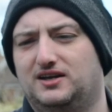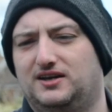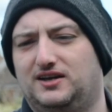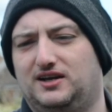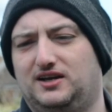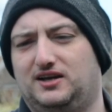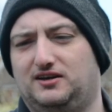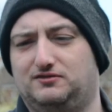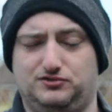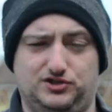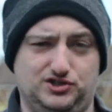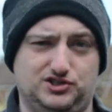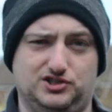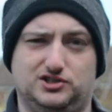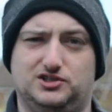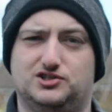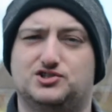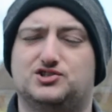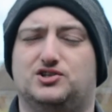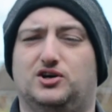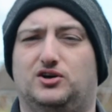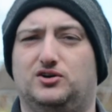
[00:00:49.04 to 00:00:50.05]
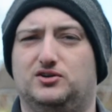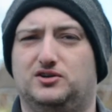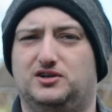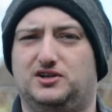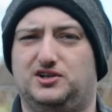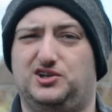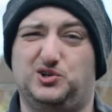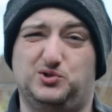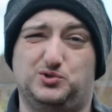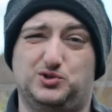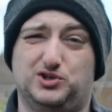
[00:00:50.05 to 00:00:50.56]
I've recently started a
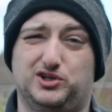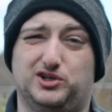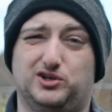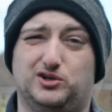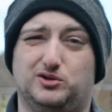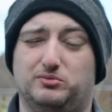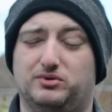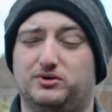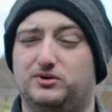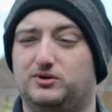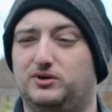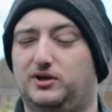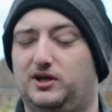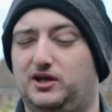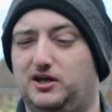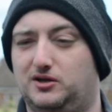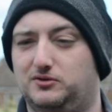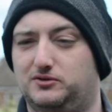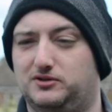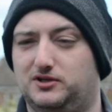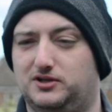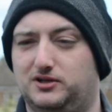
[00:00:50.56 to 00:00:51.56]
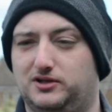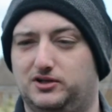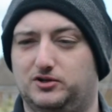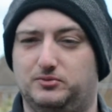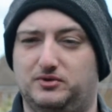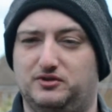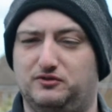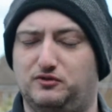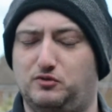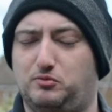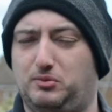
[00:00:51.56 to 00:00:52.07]
new job with a little bit
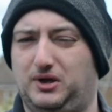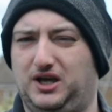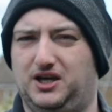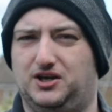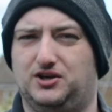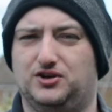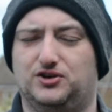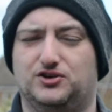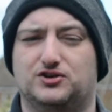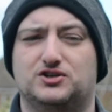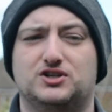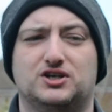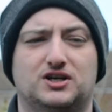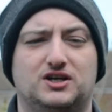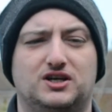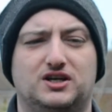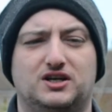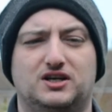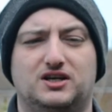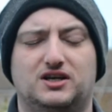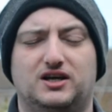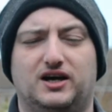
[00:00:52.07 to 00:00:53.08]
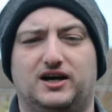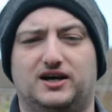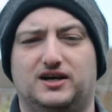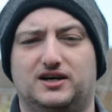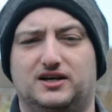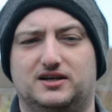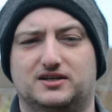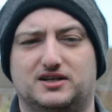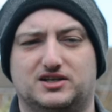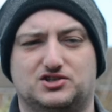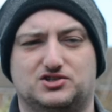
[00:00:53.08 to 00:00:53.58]
of a pay cut,
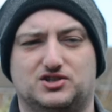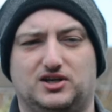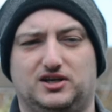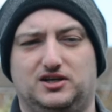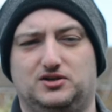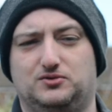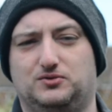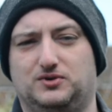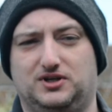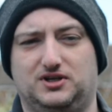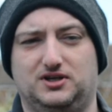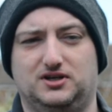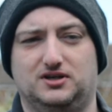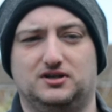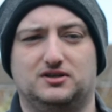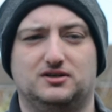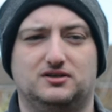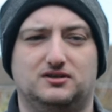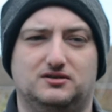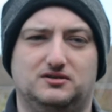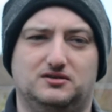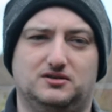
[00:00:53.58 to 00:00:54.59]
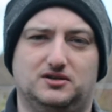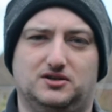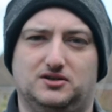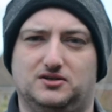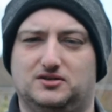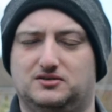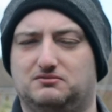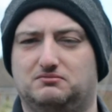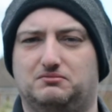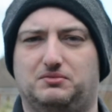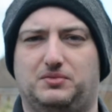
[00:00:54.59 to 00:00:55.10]
and I just kind of want to
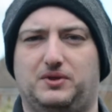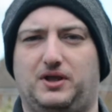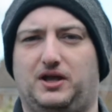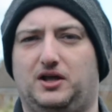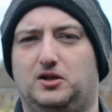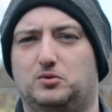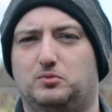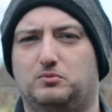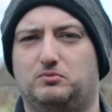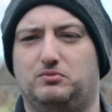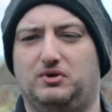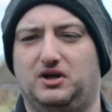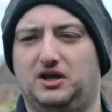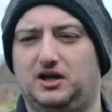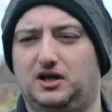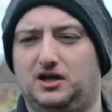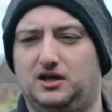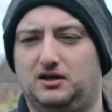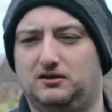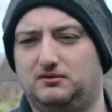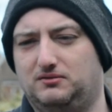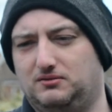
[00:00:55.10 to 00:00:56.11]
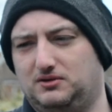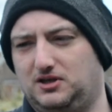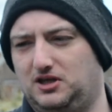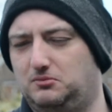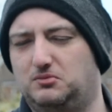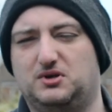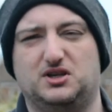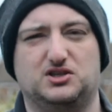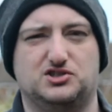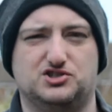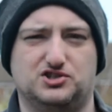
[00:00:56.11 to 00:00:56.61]
help keep
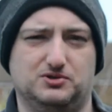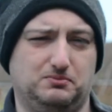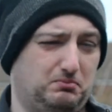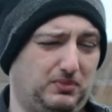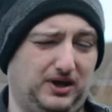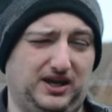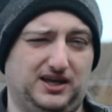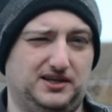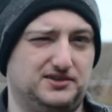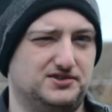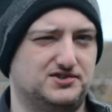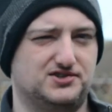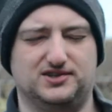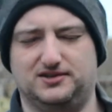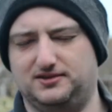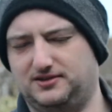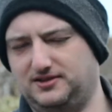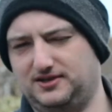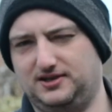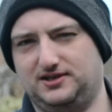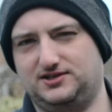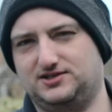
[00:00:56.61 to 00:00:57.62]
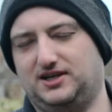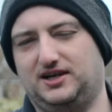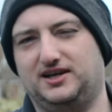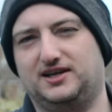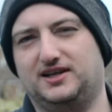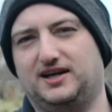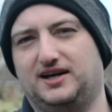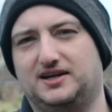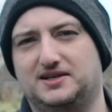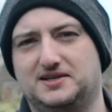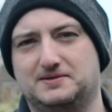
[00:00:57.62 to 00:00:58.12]
me in some paints and things like
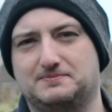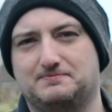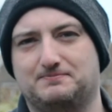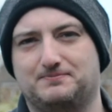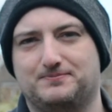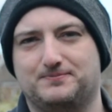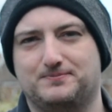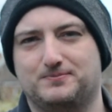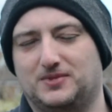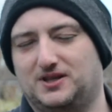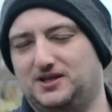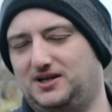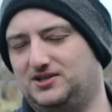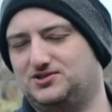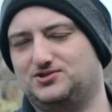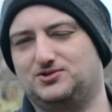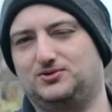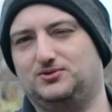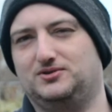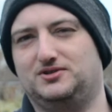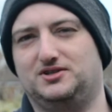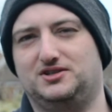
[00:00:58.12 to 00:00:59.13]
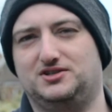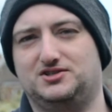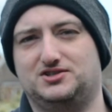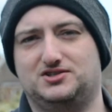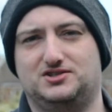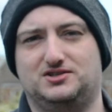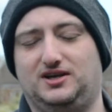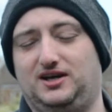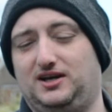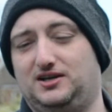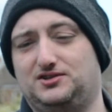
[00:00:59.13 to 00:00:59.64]
that. That's all it is.
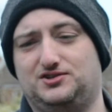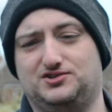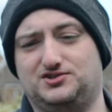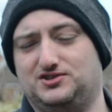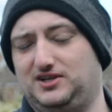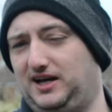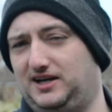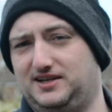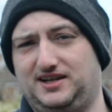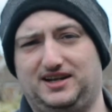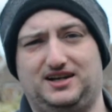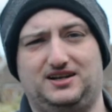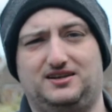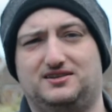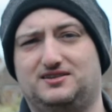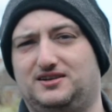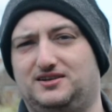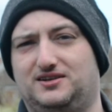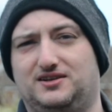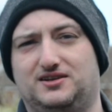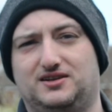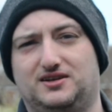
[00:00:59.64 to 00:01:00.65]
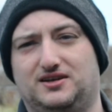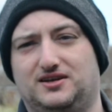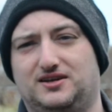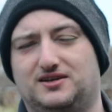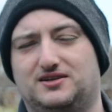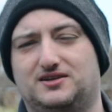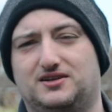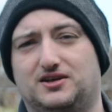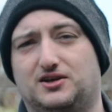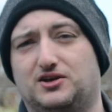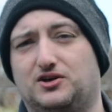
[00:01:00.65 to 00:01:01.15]
It doesn't add anything to the
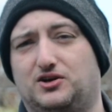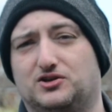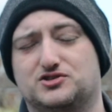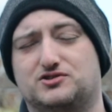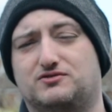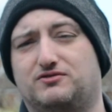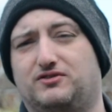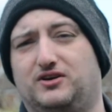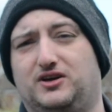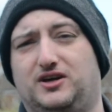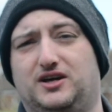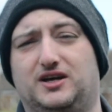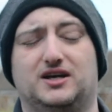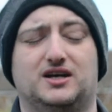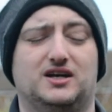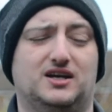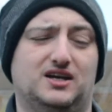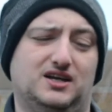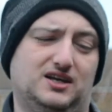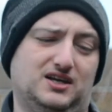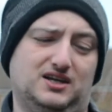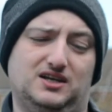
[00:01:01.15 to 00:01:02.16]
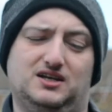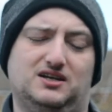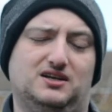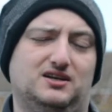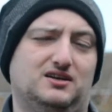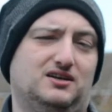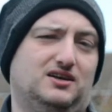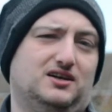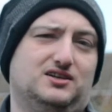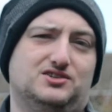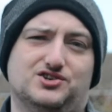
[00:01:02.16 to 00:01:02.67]
cost for you.
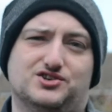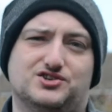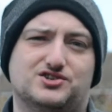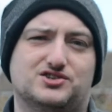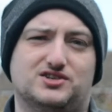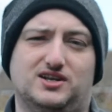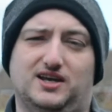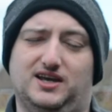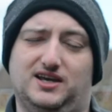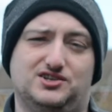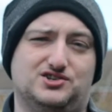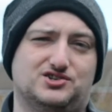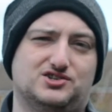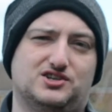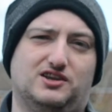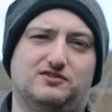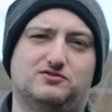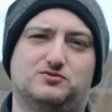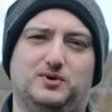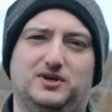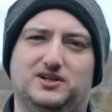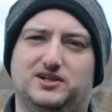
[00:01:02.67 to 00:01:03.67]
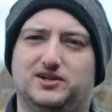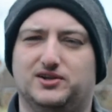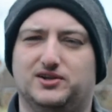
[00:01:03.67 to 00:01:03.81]
It just gives me a little